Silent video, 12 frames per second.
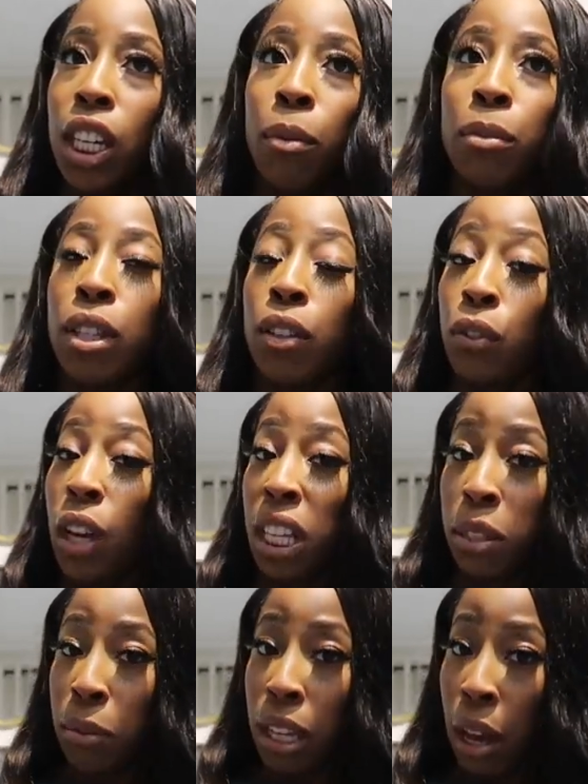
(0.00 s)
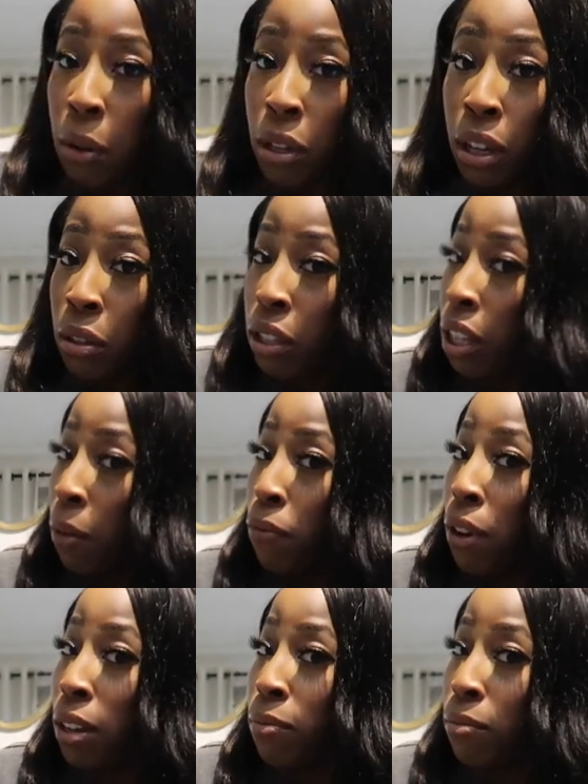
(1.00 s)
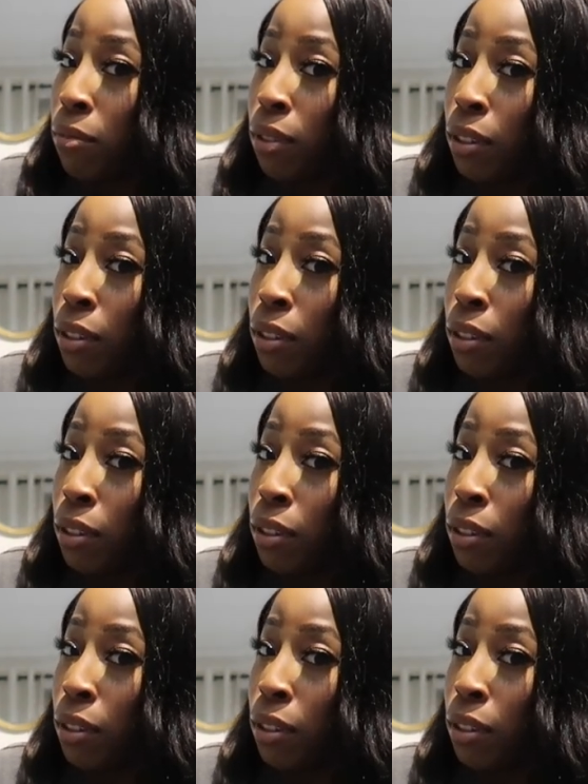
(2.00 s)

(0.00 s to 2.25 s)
um, if you ask me, how are you? I just say I'm fine.